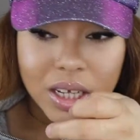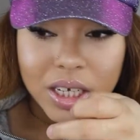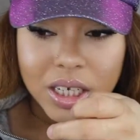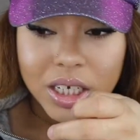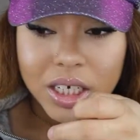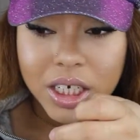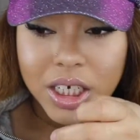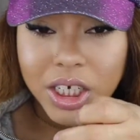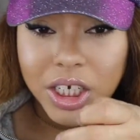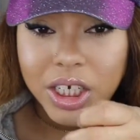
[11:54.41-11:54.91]

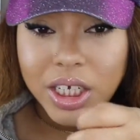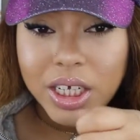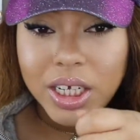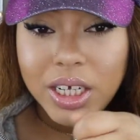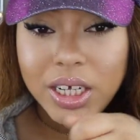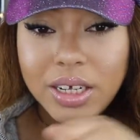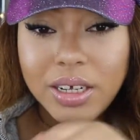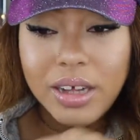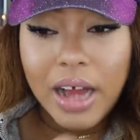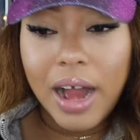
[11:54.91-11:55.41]

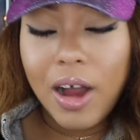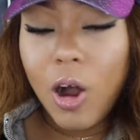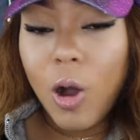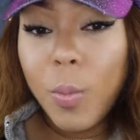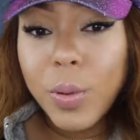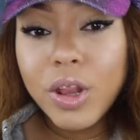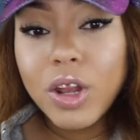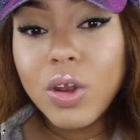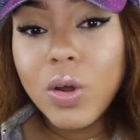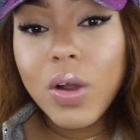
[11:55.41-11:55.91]
I
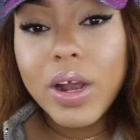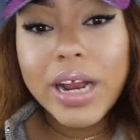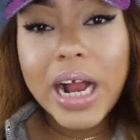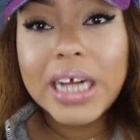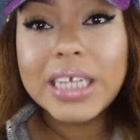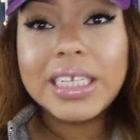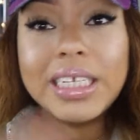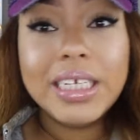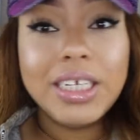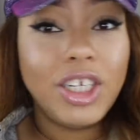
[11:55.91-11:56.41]
open the door and
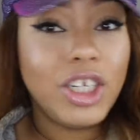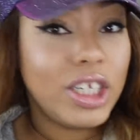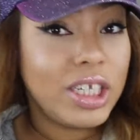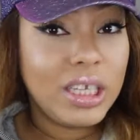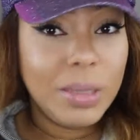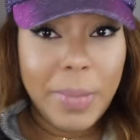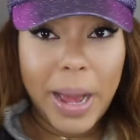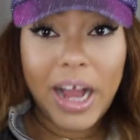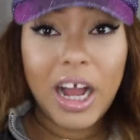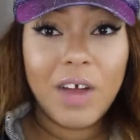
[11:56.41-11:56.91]
I see
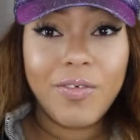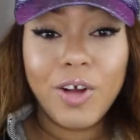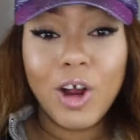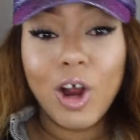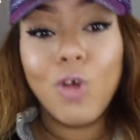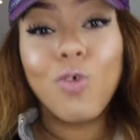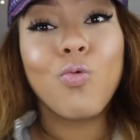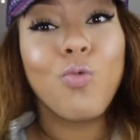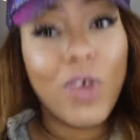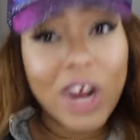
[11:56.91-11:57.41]
just the back of
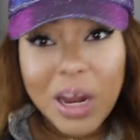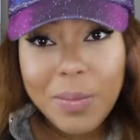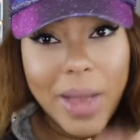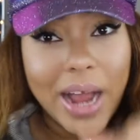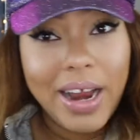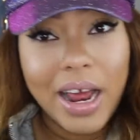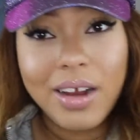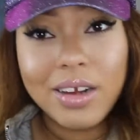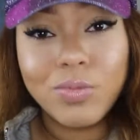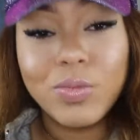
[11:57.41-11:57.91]
her running
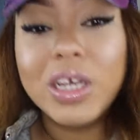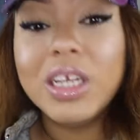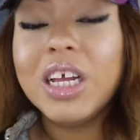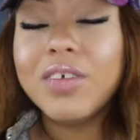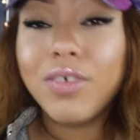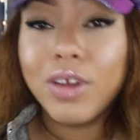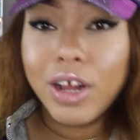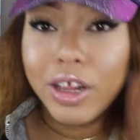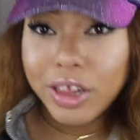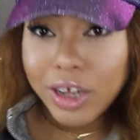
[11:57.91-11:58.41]
back down. We
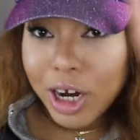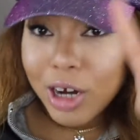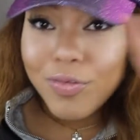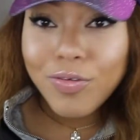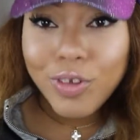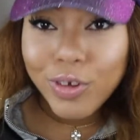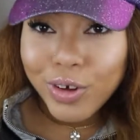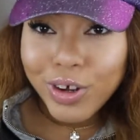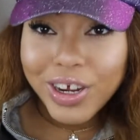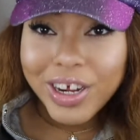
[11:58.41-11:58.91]
live on the
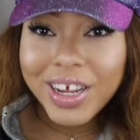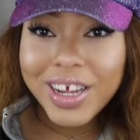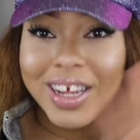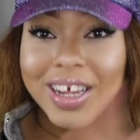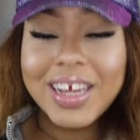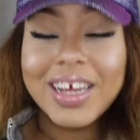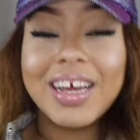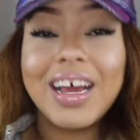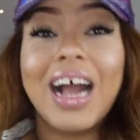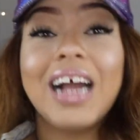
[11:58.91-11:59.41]
3rd floor.
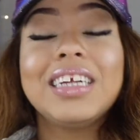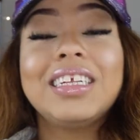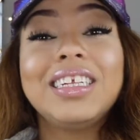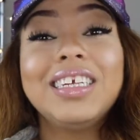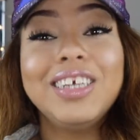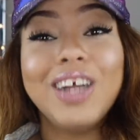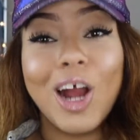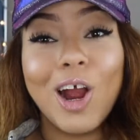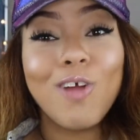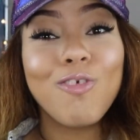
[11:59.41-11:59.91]
I
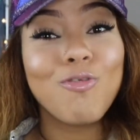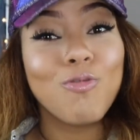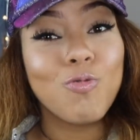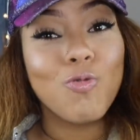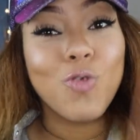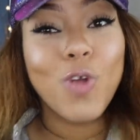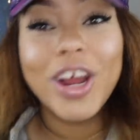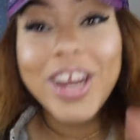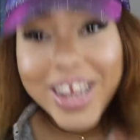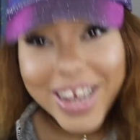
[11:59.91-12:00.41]
see her
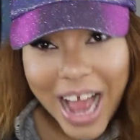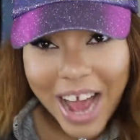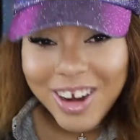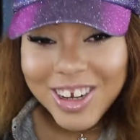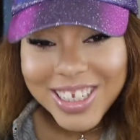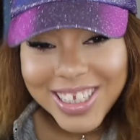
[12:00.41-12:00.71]
running down the